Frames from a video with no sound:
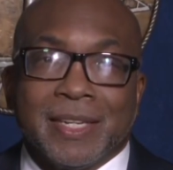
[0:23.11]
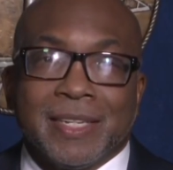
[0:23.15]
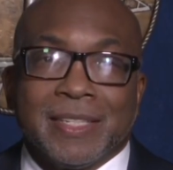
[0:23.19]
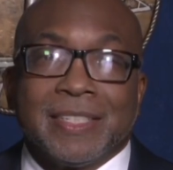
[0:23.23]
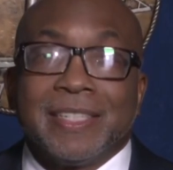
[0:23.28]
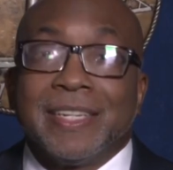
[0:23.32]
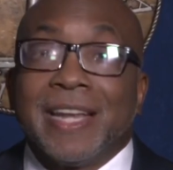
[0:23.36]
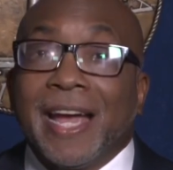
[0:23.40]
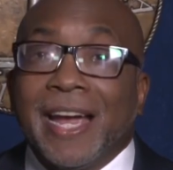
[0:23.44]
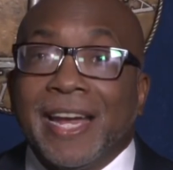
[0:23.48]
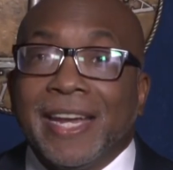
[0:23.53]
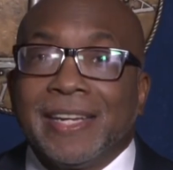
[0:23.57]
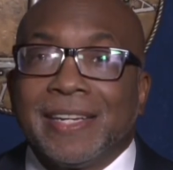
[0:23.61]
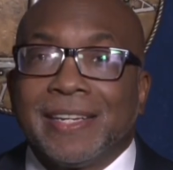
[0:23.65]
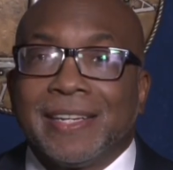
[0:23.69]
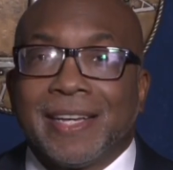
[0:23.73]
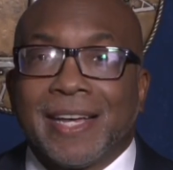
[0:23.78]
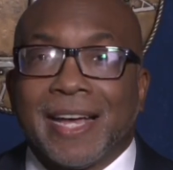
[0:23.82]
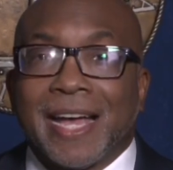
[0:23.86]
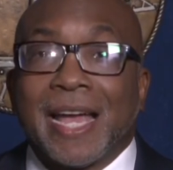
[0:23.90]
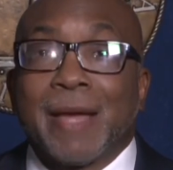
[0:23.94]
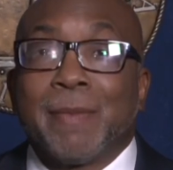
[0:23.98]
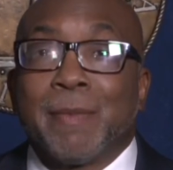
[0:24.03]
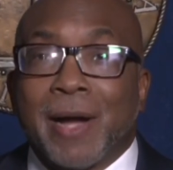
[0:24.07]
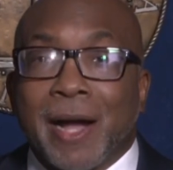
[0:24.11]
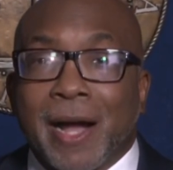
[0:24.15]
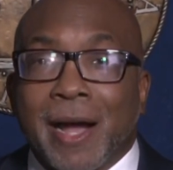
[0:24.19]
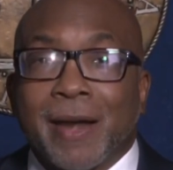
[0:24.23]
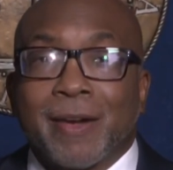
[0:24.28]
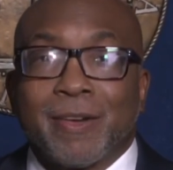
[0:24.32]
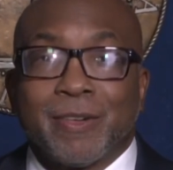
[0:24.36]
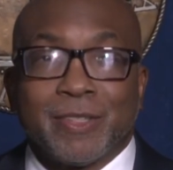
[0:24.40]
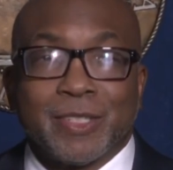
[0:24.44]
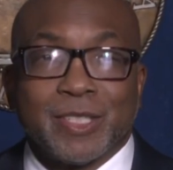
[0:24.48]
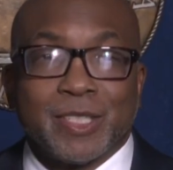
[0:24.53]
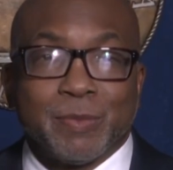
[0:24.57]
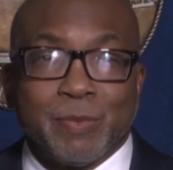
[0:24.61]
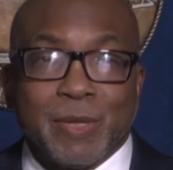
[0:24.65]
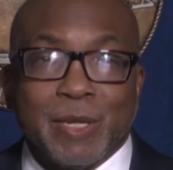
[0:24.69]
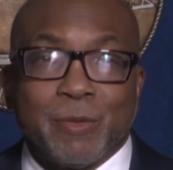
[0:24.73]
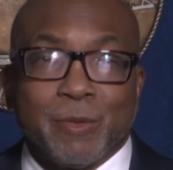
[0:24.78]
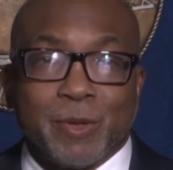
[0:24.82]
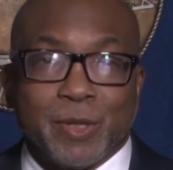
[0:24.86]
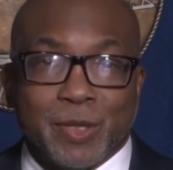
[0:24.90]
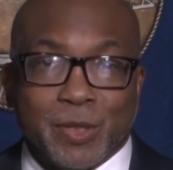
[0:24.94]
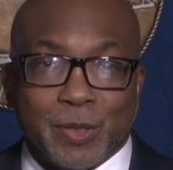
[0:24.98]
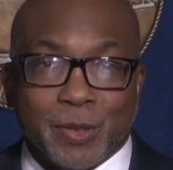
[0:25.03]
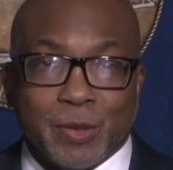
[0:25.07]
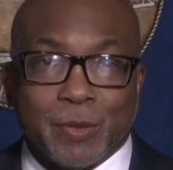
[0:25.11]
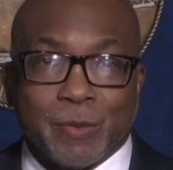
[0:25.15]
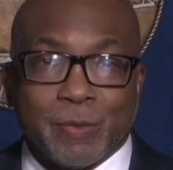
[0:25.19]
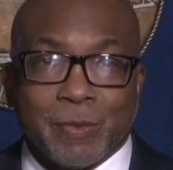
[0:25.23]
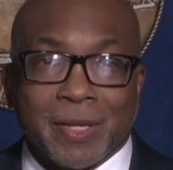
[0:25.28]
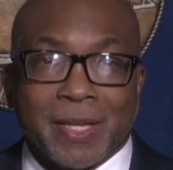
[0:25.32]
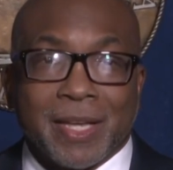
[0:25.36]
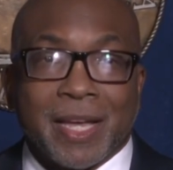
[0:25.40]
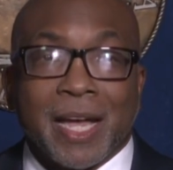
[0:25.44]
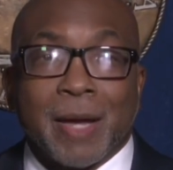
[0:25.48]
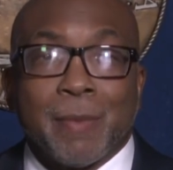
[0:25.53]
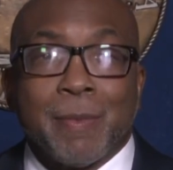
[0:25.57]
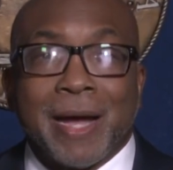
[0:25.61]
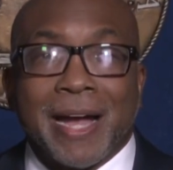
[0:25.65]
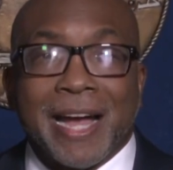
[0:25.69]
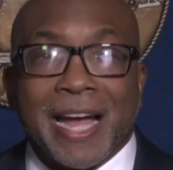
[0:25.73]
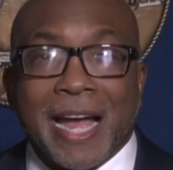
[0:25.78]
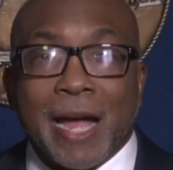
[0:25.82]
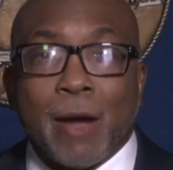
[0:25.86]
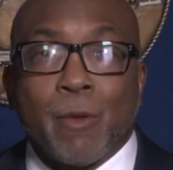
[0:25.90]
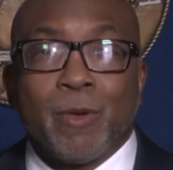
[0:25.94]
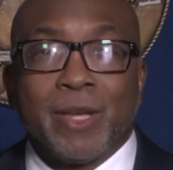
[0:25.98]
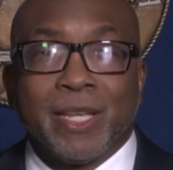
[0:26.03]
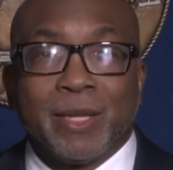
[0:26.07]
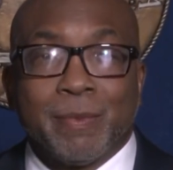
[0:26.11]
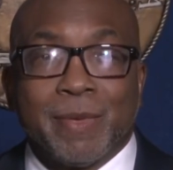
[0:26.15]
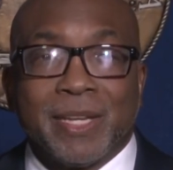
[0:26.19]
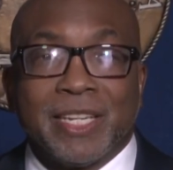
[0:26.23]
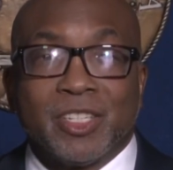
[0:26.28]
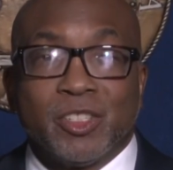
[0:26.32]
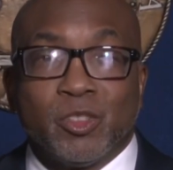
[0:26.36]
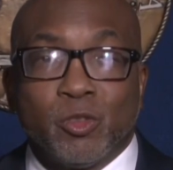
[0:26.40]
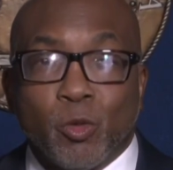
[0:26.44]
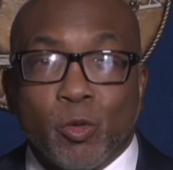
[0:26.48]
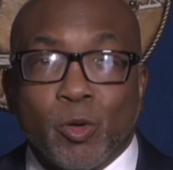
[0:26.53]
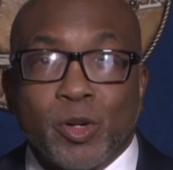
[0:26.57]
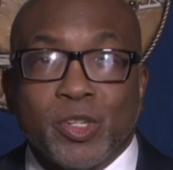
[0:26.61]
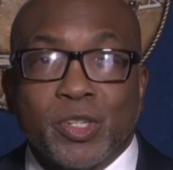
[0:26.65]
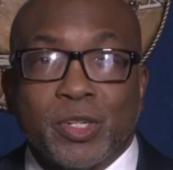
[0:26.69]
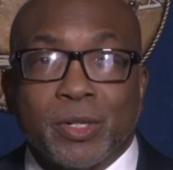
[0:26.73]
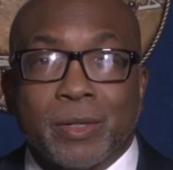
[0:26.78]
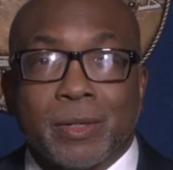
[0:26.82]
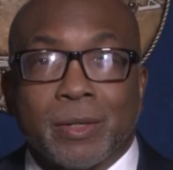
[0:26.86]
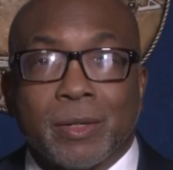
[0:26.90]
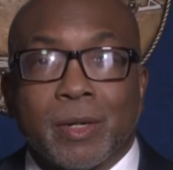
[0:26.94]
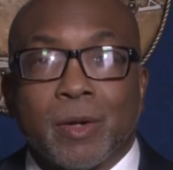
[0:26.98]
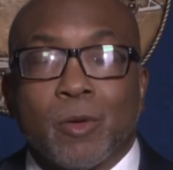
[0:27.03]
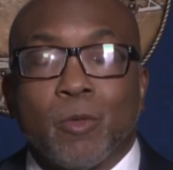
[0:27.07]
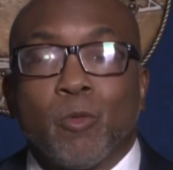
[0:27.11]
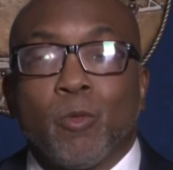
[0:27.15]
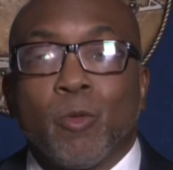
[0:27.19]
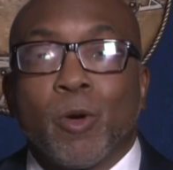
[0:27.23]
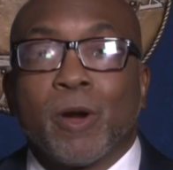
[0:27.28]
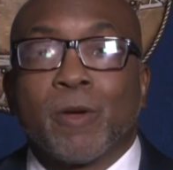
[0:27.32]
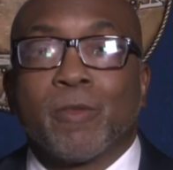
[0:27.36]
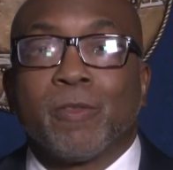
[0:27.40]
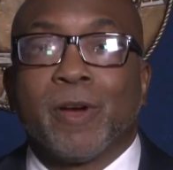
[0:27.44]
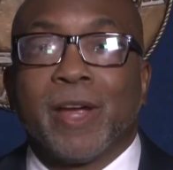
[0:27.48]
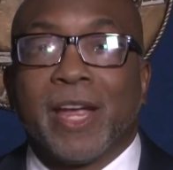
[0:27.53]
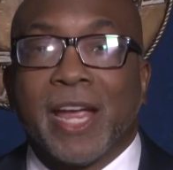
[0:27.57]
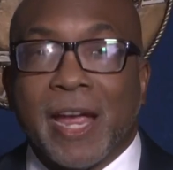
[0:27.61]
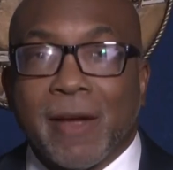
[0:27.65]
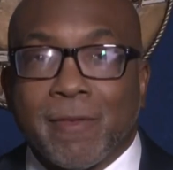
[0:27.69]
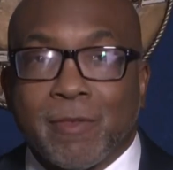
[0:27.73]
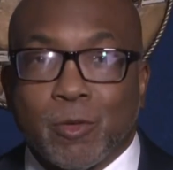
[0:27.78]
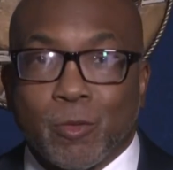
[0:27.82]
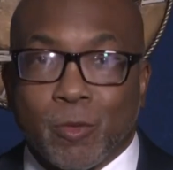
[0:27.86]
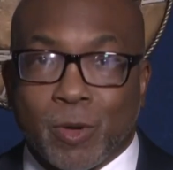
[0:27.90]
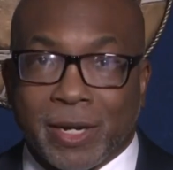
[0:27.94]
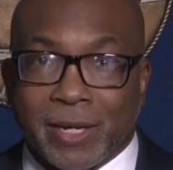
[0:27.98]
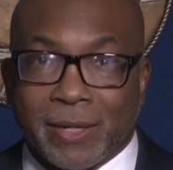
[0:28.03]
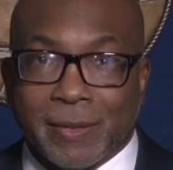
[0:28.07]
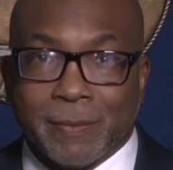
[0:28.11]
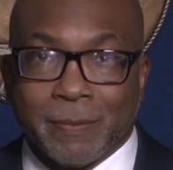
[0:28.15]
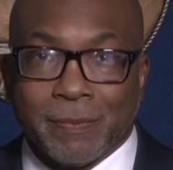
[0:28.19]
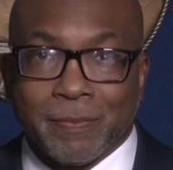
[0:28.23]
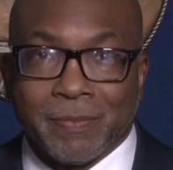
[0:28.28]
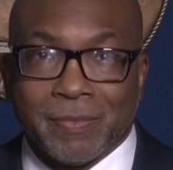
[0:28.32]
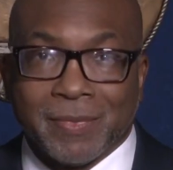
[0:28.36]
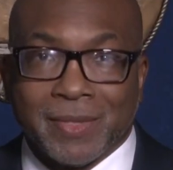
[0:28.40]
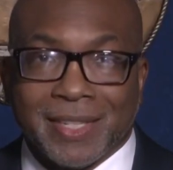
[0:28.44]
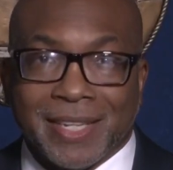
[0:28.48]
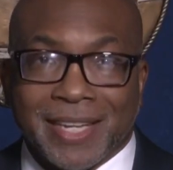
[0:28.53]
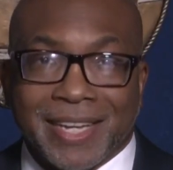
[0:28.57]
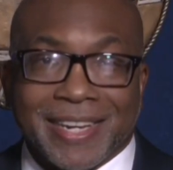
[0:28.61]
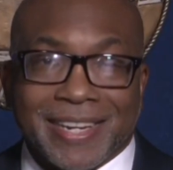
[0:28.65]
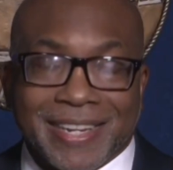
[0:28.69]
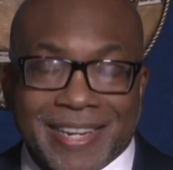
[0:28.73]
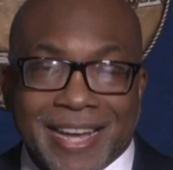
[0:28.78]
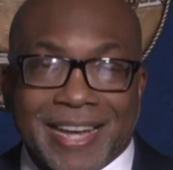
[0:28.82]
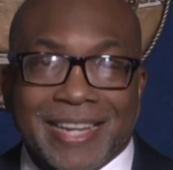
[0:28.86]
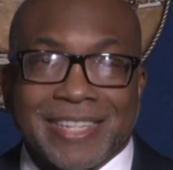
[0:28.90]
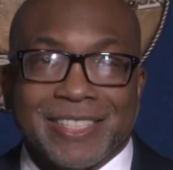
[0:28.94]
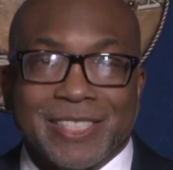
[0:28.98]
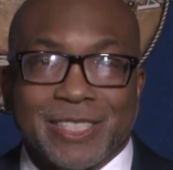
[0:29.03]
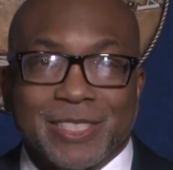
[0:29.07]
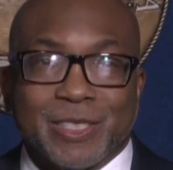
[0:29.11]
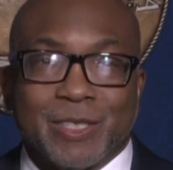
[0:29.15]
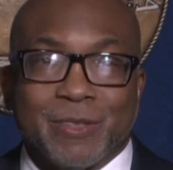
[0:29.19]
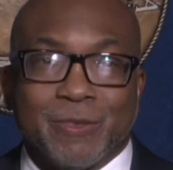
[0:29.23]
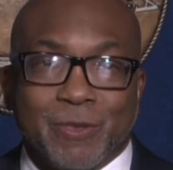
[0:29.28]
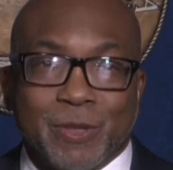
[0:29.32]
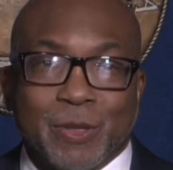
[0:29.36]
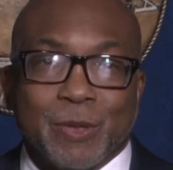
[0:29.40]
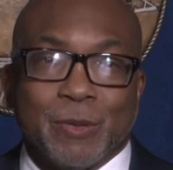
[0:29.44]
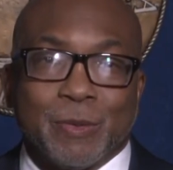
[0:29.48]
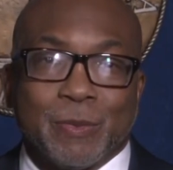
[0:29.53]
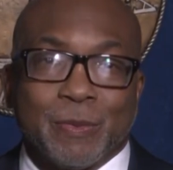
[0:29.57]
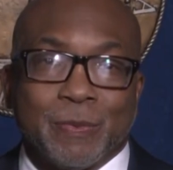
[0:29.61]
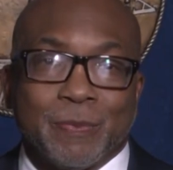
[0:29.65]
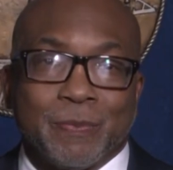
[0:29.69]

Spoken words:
Tonight, I am honored to speak with you about how we can make Georgia work for everyone, and not just the few.